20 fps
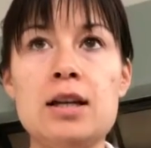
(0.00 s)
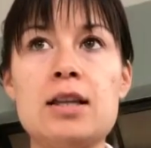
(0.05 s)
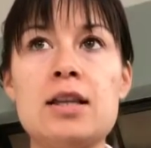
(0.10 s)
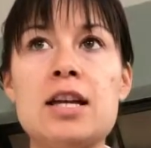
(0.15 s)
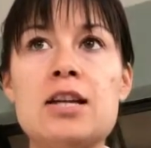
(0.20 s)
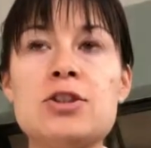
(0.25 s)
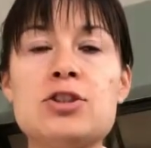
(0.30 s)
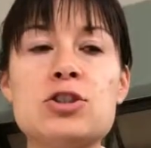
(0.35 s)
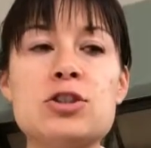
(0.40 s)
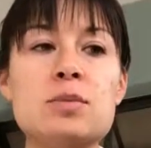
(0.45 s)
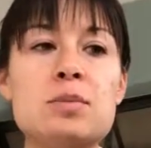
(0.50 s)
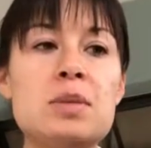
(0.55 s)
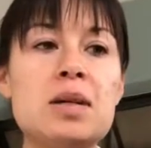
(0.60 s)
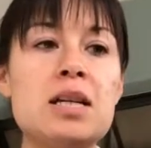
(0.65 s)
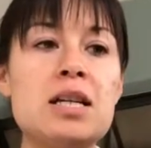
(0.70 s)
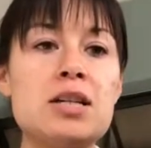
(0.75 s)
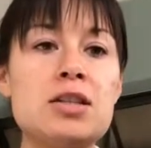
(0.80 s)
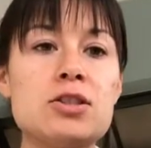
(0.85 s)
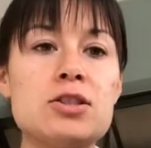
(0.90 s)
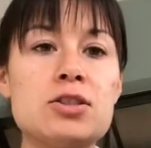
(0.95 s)
They should
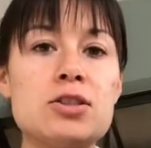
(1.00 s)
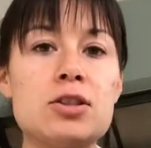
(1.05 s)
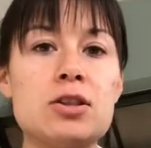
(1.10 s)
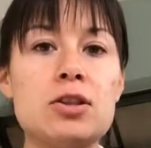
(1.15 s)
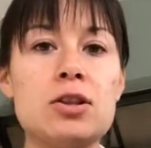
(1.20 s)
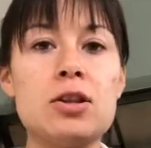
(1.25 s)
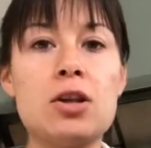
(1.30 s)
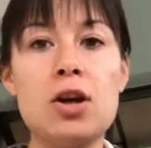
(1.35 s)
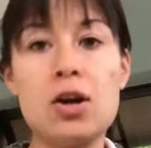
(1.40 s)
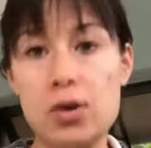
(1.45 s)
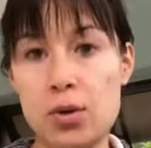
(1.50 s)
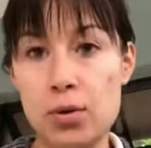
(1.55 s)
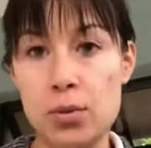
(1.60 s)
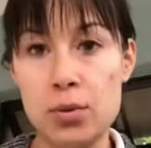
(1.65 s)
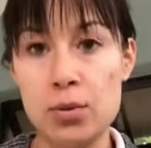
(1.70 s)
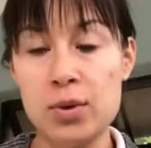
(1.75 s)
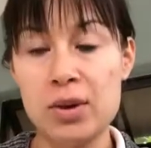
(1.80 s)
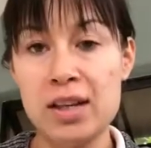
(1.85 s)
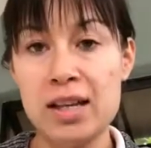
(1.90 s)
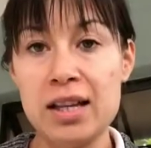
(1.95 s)
be
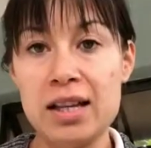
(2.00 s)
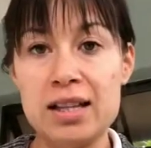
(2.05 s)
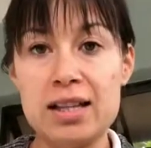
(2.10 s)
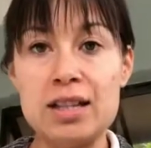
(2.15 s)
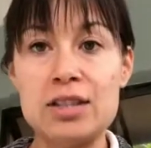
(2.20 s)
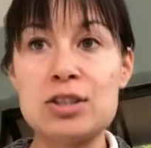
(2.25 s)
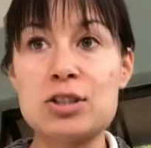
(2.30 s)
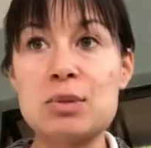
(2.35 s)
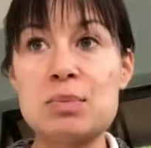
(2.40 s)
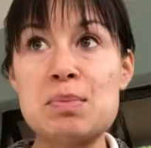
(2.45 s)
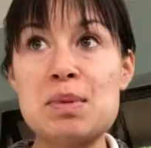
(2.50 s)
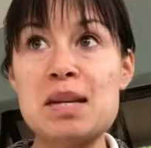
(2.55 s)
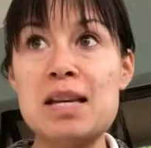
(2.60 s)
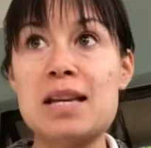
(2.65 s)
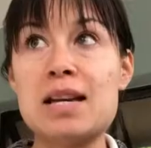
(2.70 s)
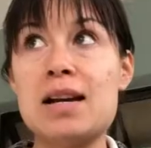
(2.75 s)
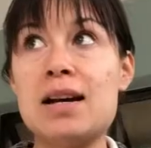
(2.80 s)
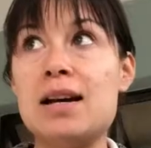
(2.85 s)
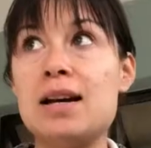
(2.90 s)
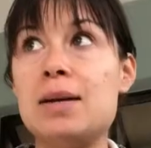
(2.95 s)
slow. They should
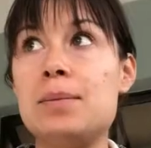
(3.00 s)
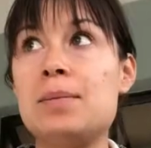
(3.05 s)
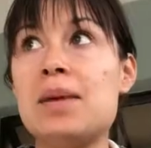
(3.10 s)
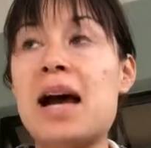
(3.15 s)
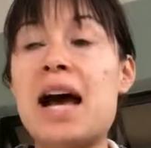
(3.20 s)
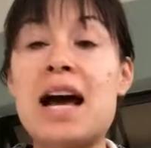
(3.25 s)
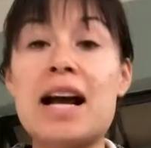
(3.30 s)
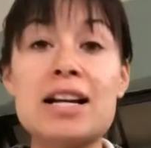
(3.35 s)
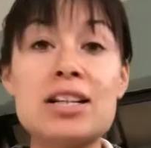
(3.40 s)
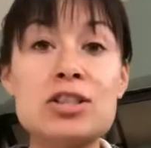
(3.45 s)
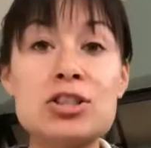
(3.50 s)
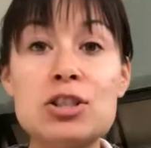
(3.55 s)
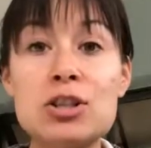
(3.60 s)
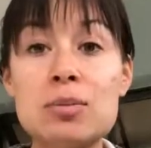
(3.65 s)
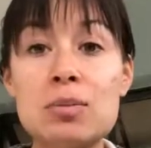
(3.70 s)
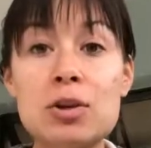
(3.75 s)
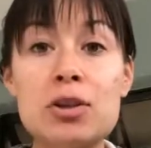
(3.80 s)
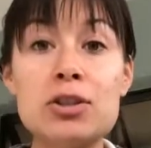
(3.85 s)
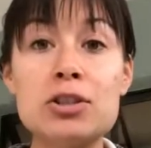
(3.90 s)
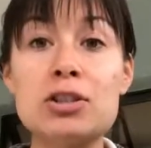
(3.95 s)
be
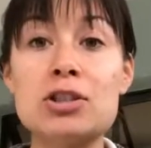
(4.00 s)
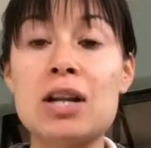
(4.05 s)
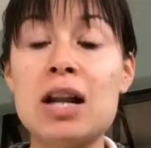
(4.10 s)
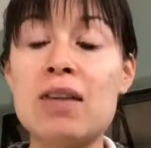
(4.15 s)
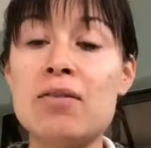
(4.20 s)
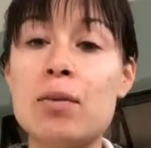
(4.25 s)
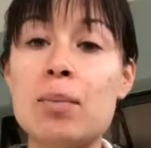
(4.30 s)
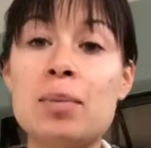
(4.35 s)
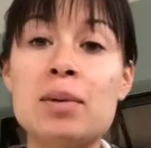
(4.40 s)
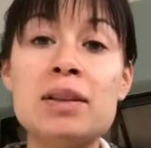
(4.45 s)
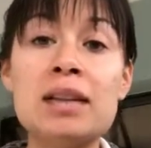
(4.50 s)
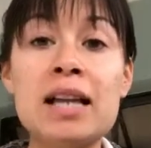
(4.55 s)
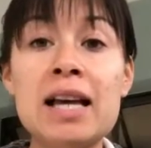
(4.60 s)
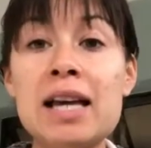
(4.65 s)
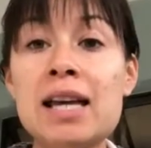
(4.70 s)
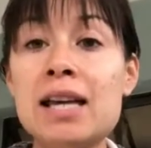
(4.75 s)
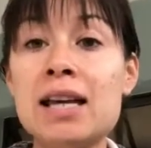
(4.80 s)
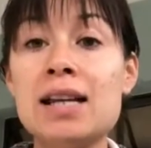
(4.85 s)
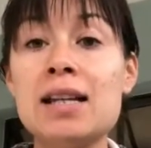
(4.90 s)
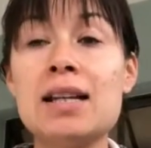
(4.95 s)
actionable. You should have a
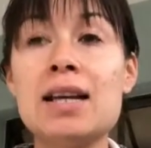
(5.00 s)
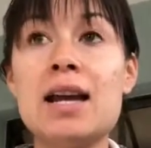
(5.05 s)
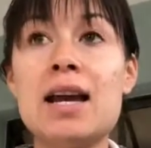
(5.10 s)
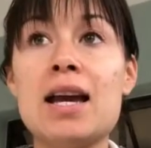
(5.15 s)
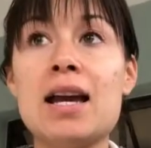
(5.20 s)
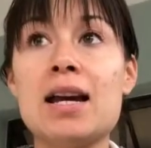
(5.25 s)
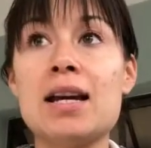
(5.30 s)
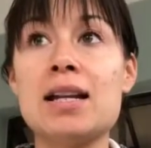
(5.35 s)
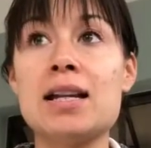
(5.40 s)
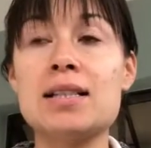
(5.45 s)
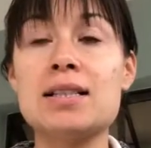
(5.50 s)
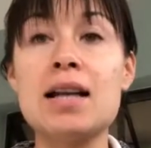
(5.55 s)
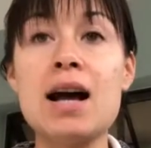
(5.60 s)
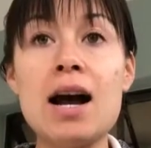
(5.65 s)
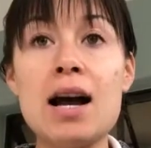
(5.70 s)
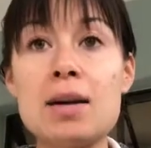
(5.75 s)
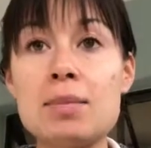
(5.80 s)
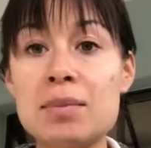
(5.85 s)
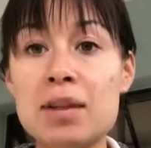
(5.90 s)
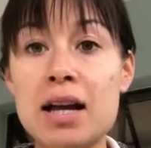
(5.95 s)
plan and a
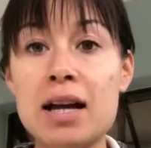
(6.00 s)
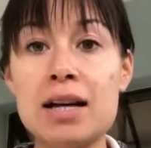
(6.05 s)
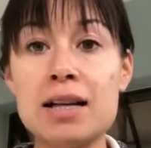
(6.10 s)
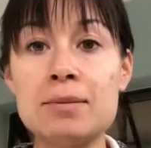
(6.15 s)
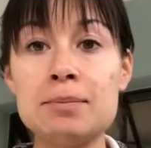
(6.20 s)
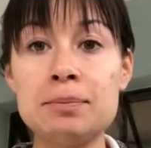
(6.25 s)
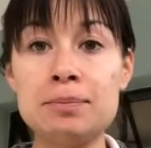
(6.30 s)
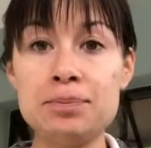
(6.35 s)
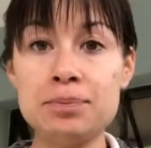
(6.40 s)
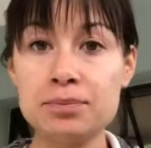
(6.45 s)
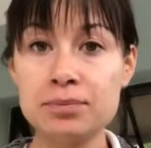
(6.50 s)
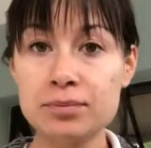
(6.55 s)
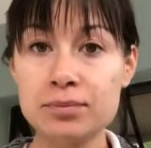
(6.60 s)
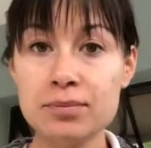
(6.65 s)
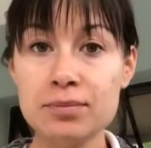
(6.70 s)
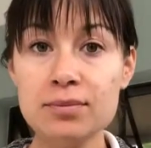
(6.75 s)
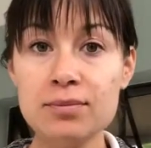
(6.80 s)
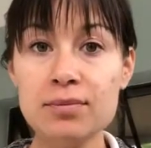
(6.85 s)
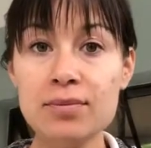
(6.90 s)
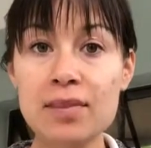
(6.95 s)
timeline
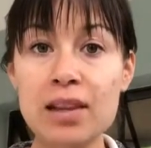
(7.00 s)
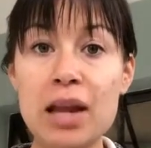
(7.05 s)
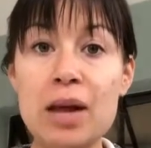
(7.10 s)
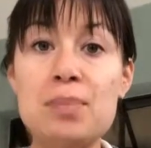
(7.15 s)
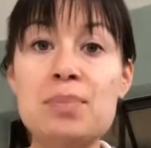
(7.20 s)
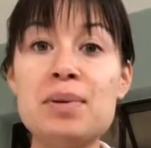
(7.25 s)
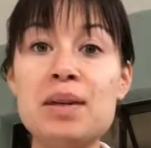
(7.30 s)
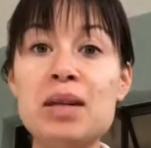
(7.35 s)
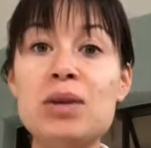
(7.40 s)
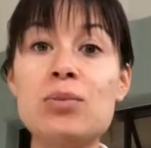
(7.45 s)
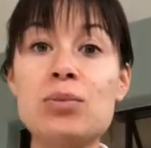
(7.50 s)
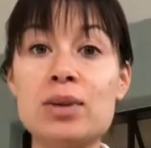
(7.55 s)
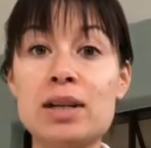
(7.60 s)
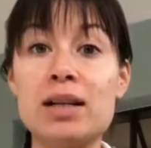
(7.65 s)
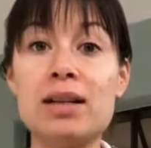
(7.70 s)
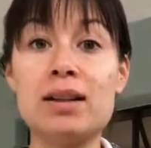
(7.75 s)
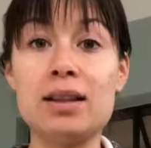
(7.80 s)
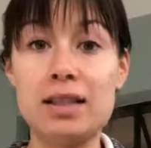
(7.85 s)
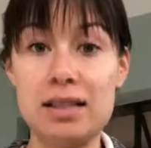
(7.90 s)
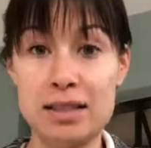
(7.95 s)
and be
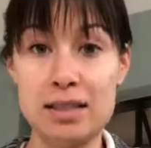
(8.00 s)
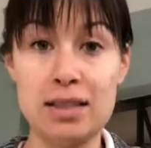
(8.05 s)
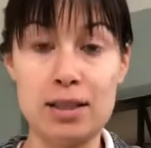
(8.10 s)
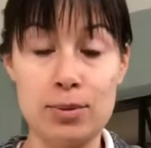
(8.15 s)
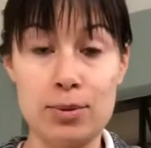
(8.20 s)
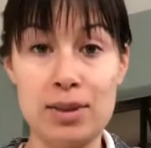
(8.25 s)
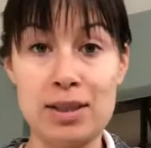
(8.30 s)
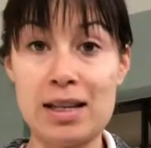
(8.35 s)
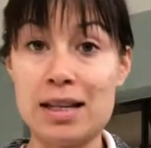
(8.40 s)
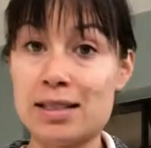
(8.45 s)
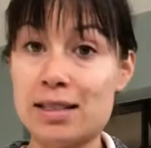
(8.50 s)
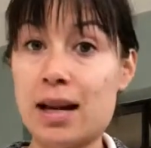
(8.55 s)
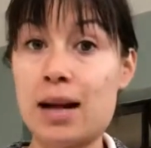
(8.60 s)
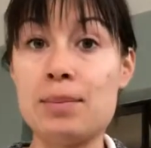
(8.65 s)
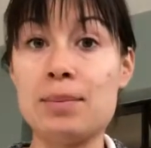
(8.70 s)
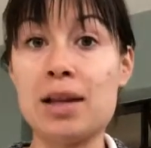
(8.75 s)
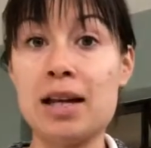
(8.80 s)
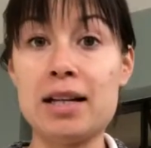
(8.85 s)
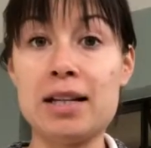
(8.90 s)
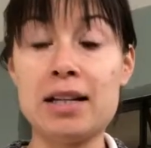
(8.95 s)
realistic with that
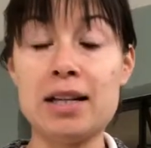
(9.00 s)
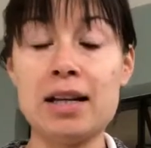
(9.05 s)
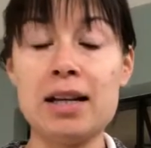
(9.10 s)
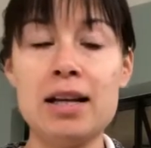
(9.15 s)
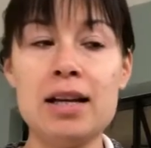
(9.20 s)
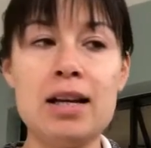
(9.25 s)
timeline.